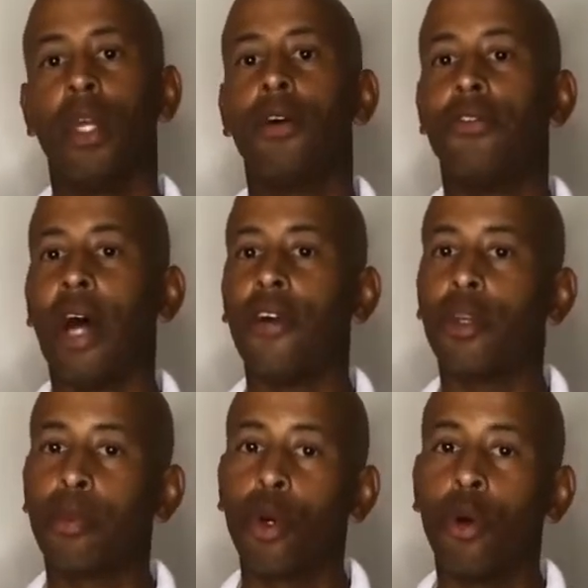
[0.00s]
File the
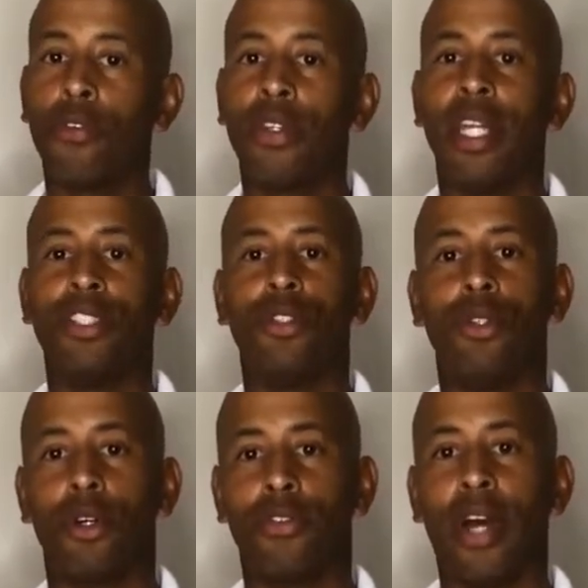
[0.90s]
proof that you
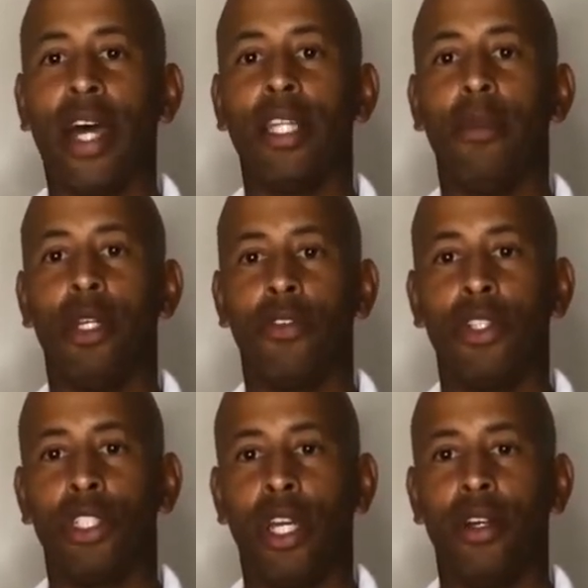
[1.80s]
notified the
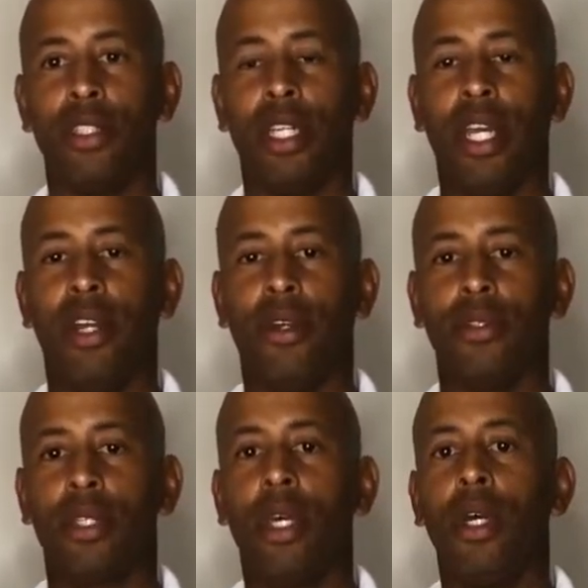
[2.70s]
beneficiaries and
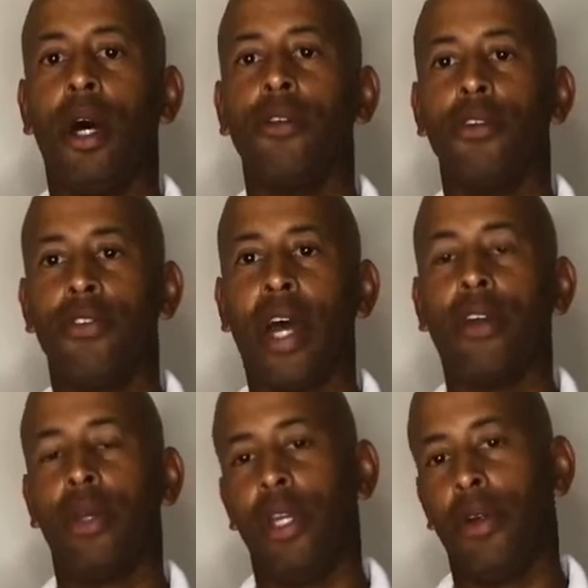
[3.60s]
heirs of the
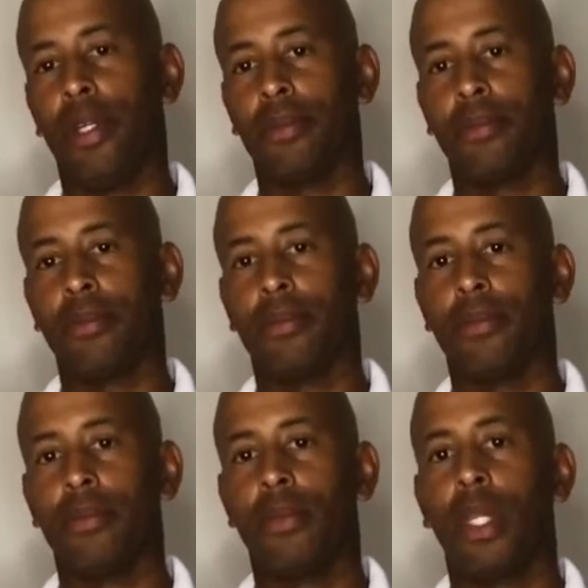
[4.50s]
final hearing.
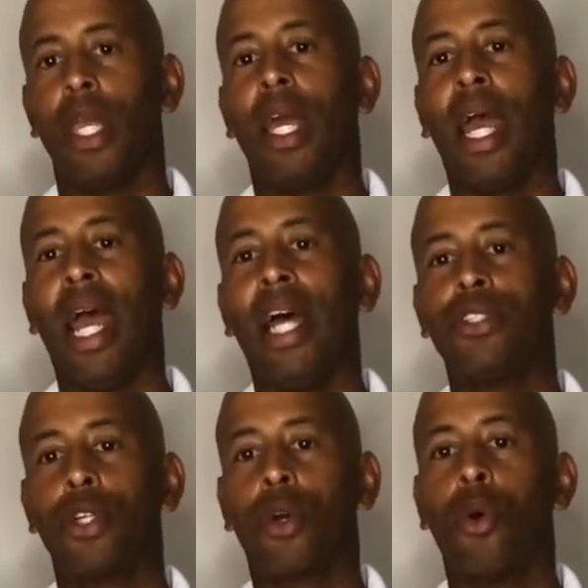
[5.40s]
Ask
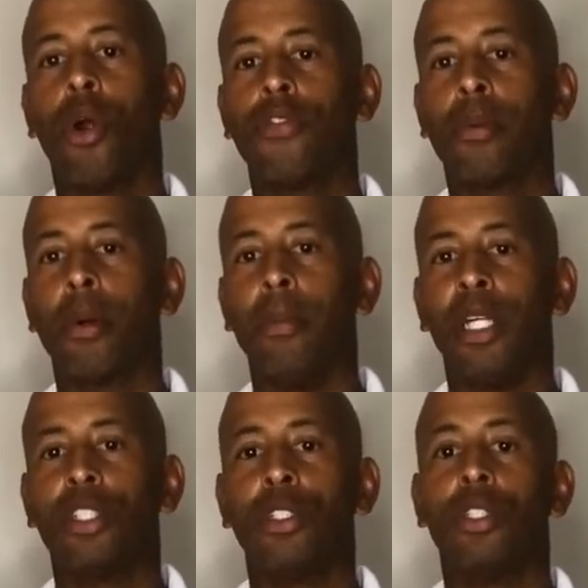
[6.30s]
the court for
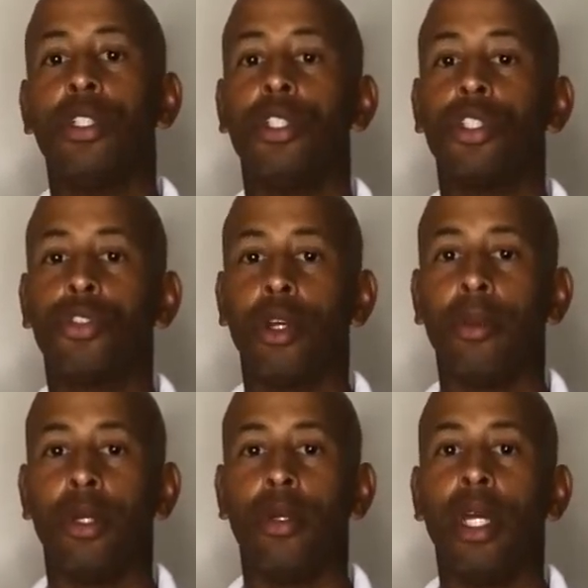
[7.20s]
permission to
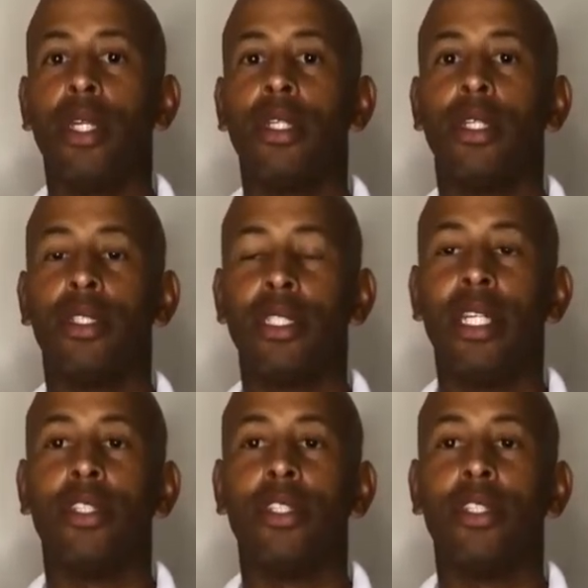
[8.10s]
distribute the decedent's